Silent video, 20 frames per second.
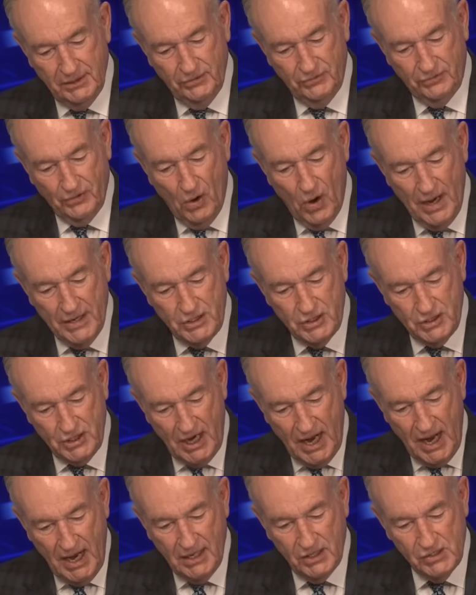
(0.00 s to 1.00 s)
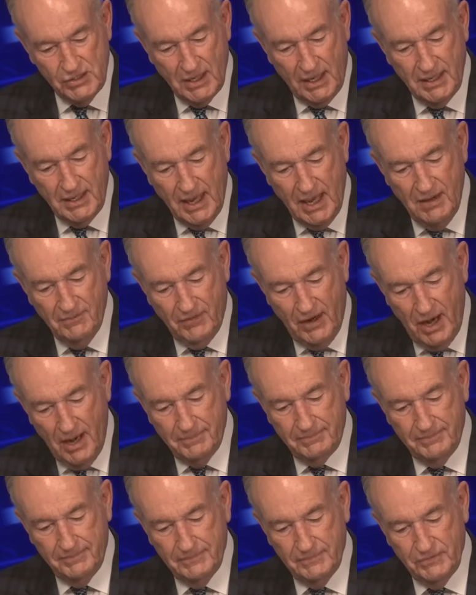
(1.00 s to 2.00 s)
So I changed. I gave
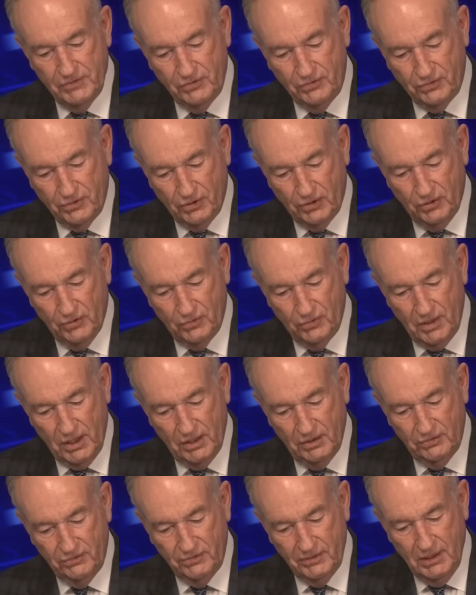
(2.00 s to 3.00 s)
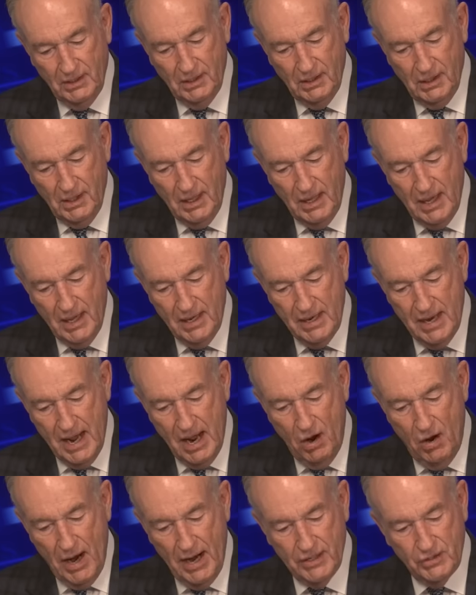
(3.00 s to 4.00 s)
up sugar drinks. And
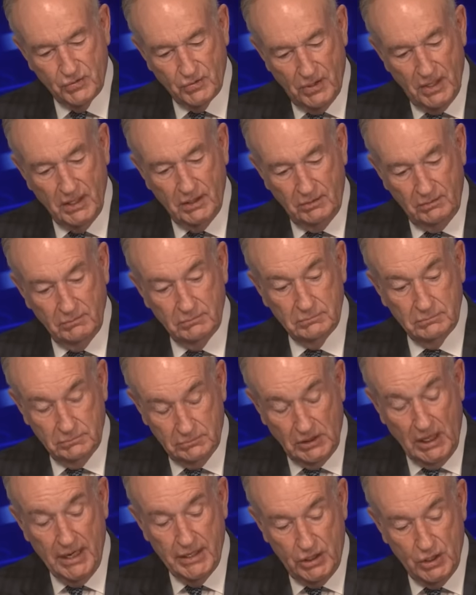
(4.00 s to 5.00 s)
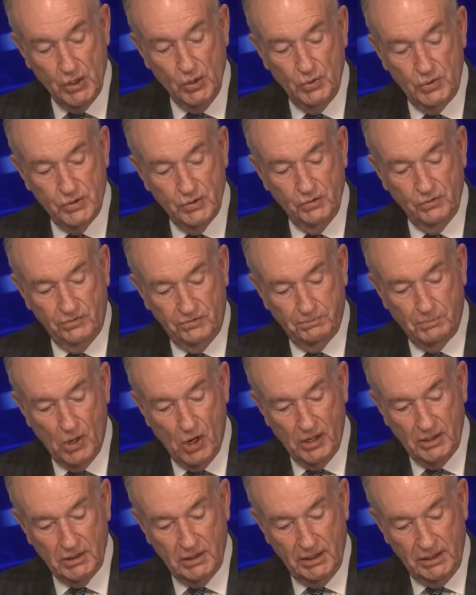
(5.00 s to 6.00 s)
now I drink, like you do,
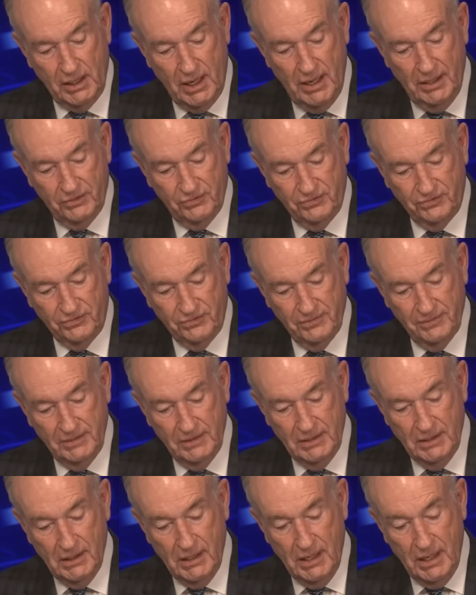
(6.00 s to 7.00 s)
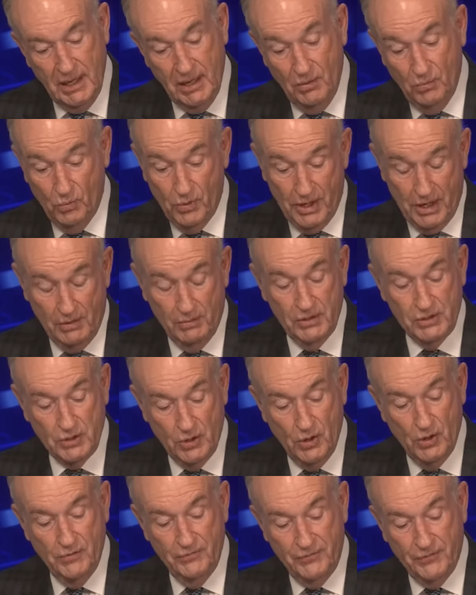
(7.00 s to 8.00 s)
sparkling ice. When I
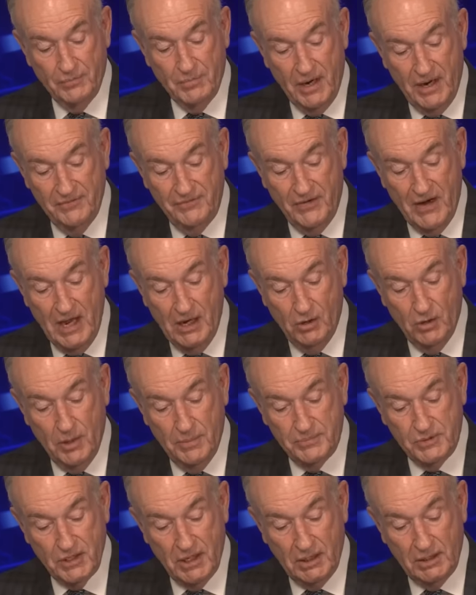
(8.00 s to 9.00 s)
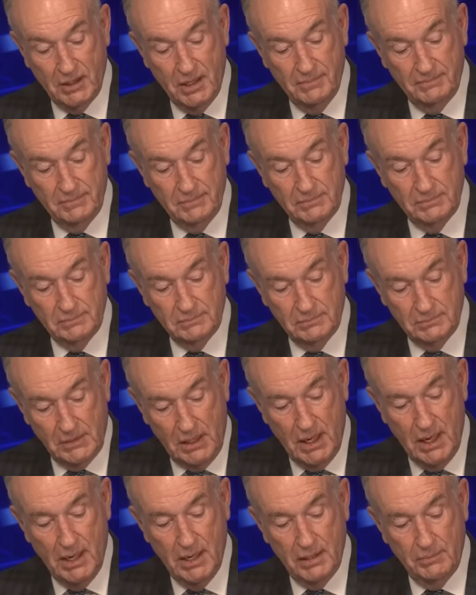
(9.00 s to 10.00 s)
returned for my follow-up checkup,
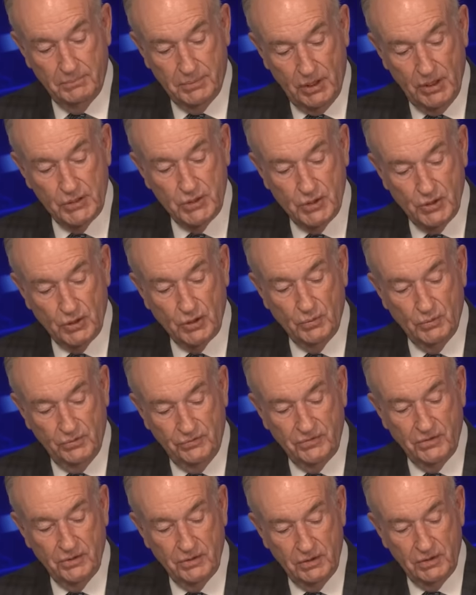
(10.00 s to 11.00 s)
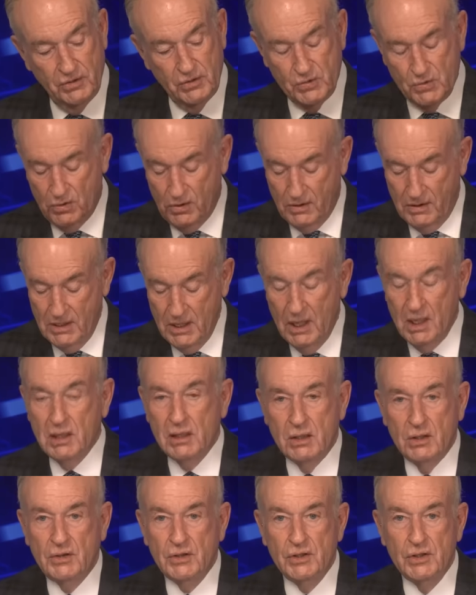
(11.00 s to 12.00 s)
my blood sugar was under control.
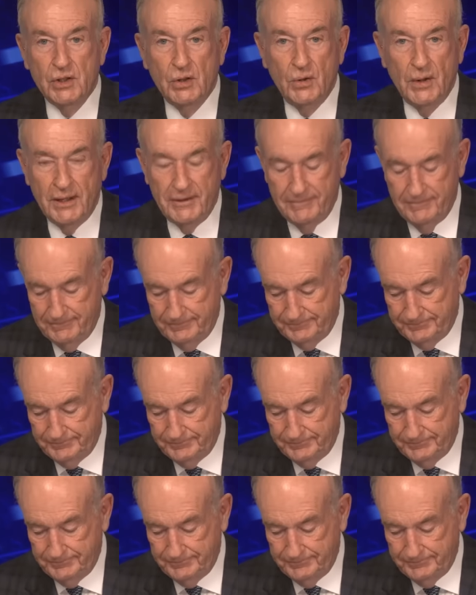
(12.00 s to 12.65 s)
You can do it.